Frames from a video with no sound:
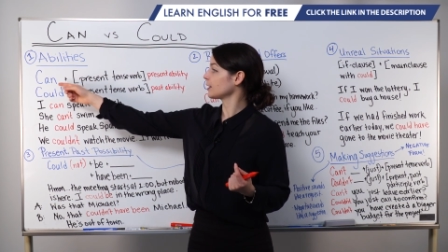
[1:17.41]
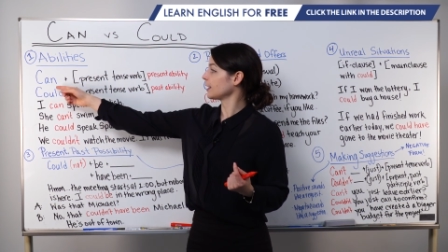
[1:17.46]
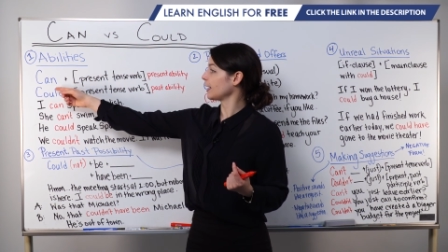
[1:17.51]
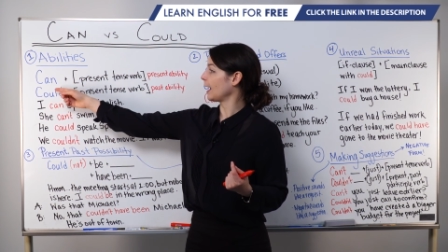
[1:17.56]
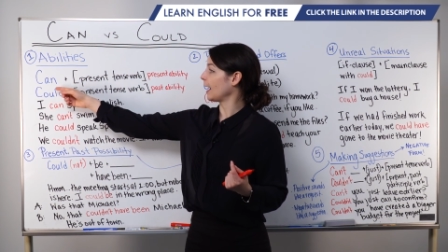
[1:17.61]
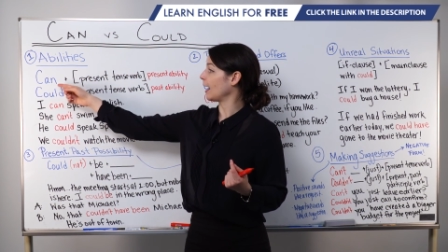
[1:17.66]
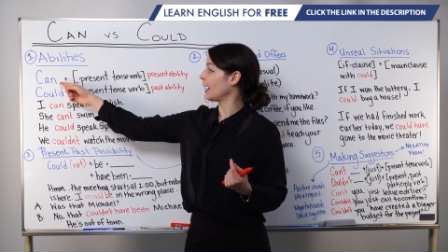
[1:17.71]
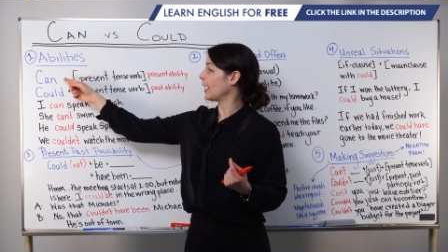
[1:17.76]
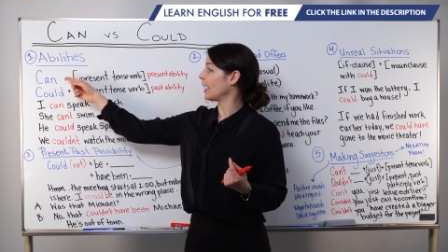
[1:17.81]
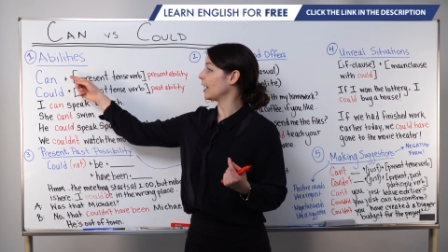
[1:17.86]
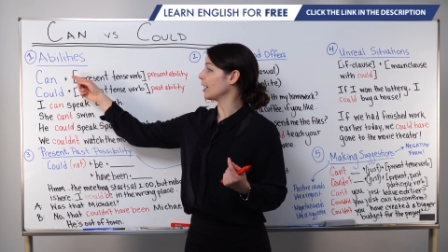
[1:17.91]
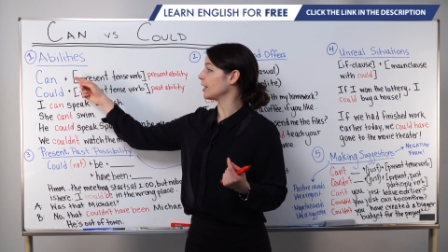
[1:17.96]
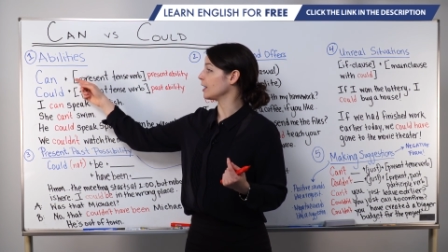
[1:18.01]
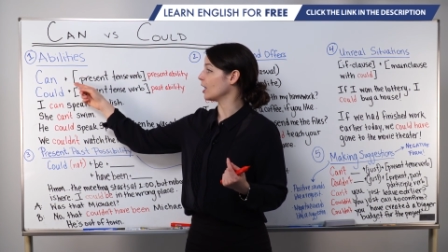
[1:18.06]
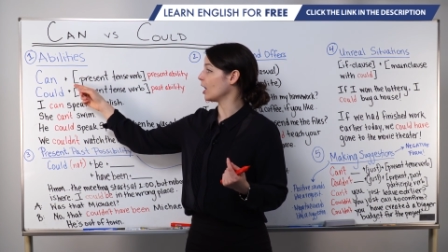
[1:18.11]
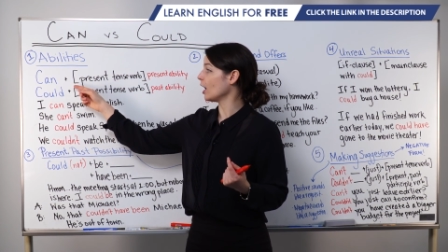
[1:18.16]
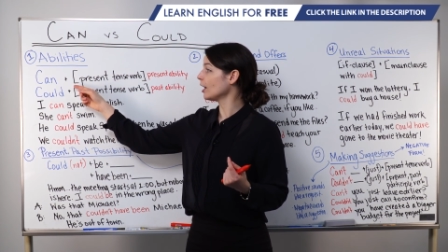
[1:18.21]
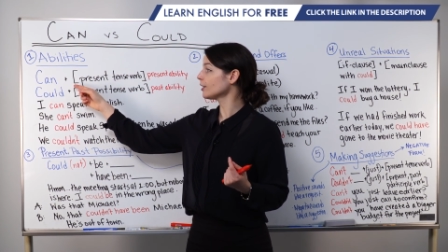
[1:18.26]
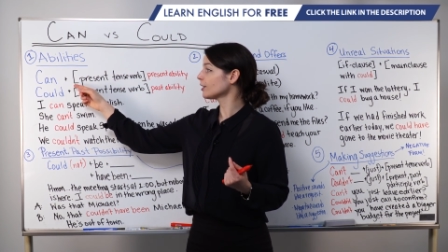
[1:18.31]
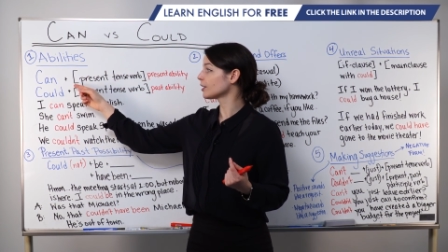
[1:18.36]

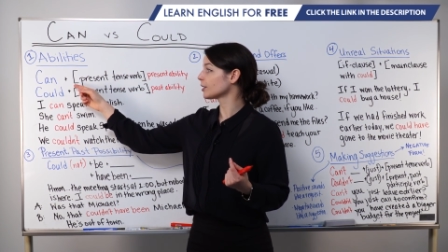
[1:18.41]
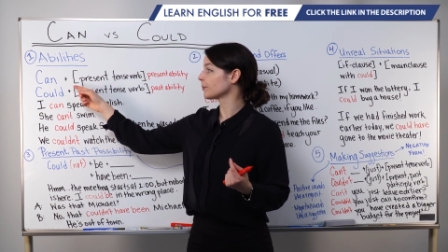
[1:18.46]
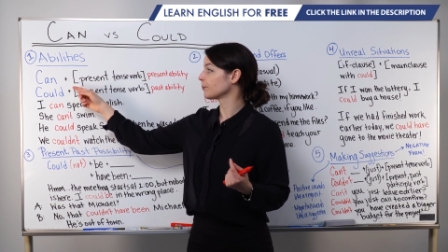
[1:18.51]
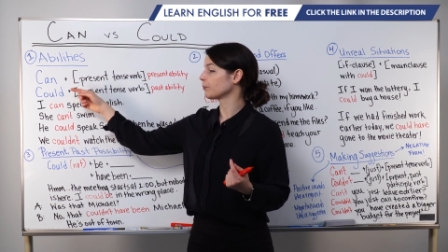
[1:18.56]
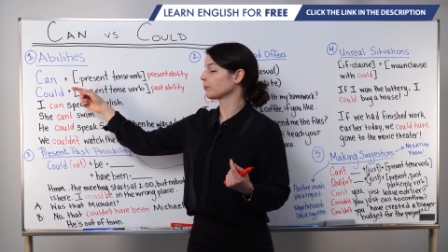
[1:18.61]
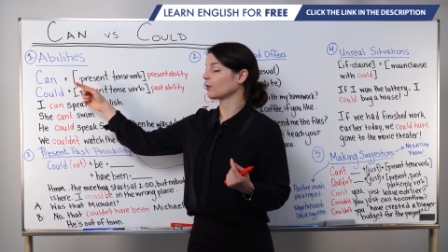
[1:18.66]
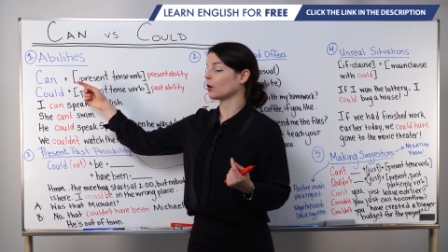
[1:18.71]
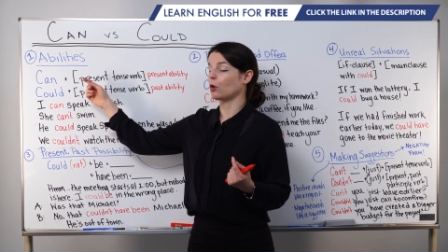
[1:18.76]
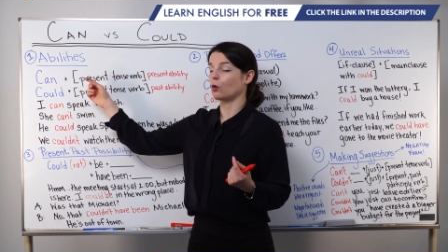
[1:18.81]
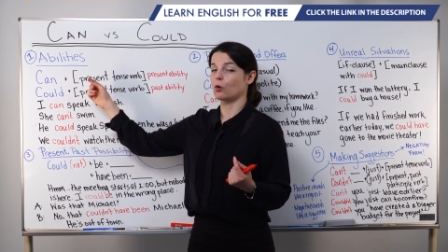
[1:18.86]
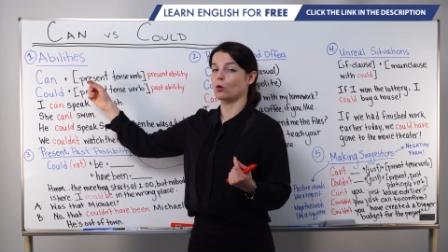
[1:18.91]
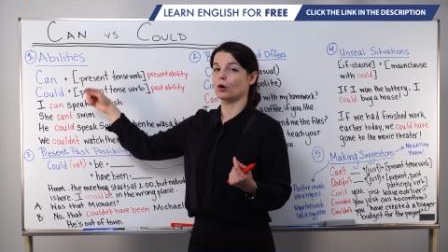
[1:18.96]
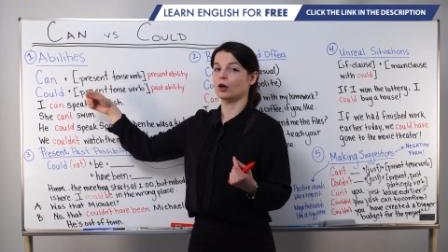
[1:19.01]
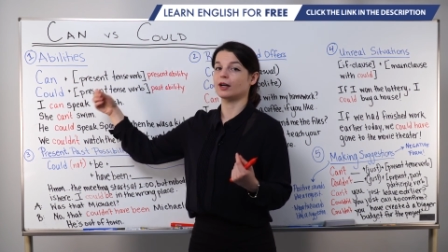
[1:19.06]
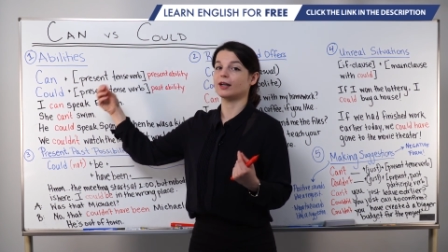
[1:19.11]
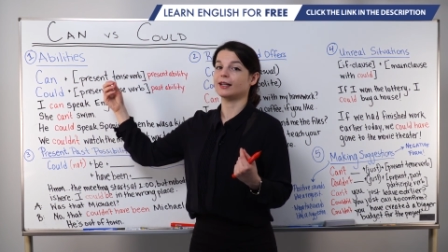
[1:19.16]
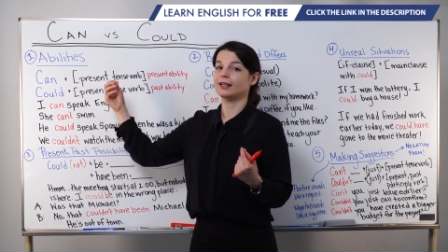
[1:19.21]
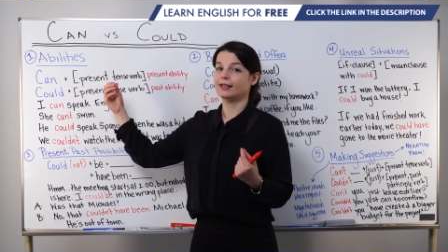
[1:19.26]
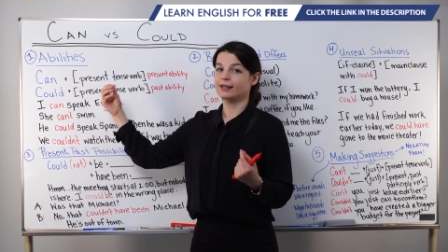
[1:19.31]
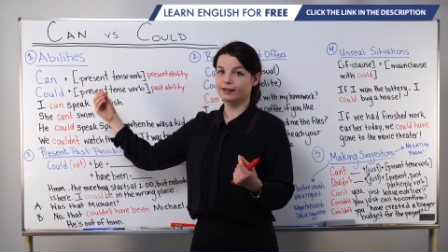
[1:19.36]
cannot
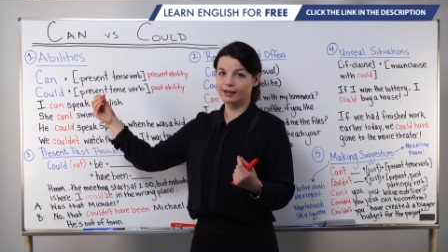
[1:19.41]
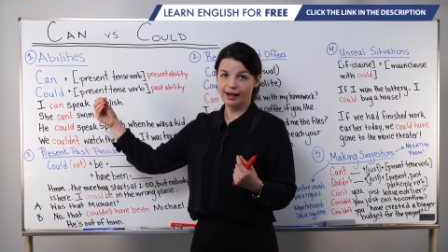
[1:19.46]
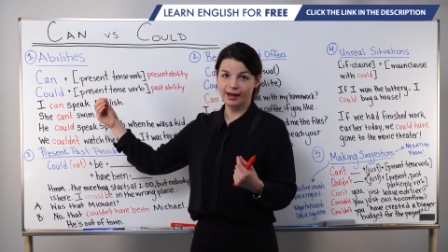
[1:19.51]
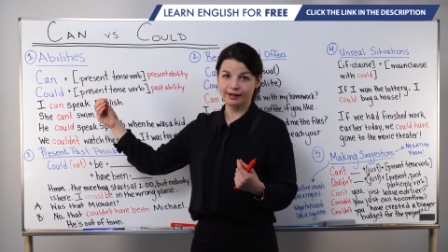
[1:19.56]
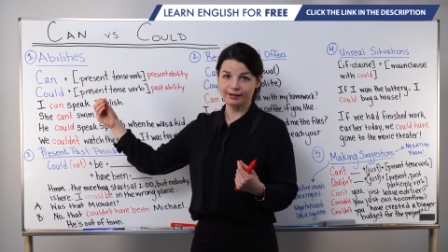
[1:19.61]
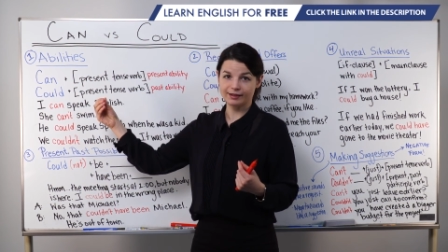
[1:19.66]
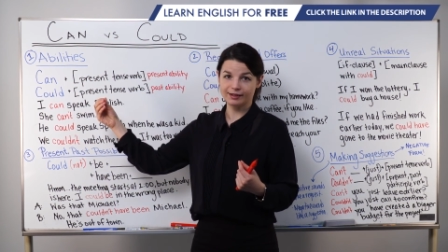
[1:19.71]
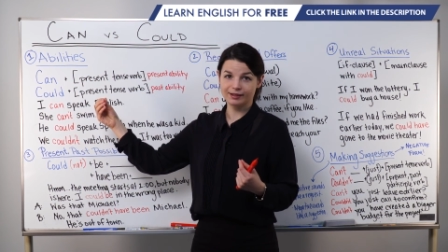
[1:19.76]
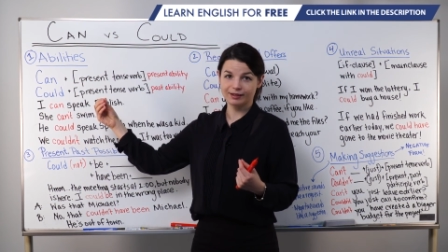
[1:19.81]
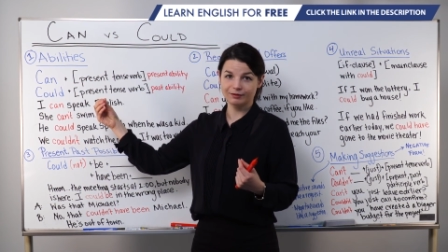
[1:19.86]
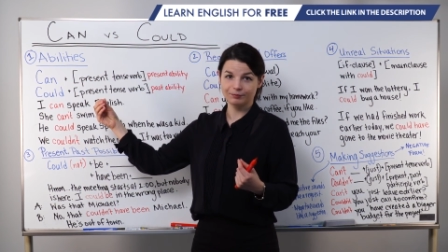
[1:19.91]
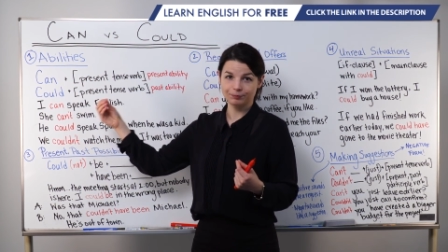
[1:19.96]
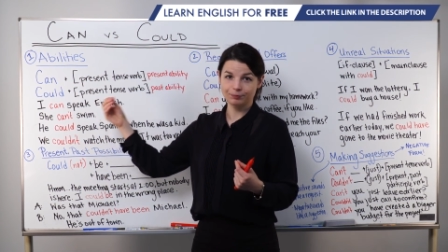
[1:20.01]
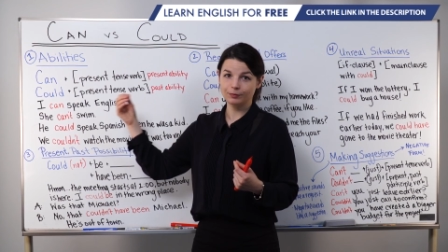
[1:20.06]
or can't.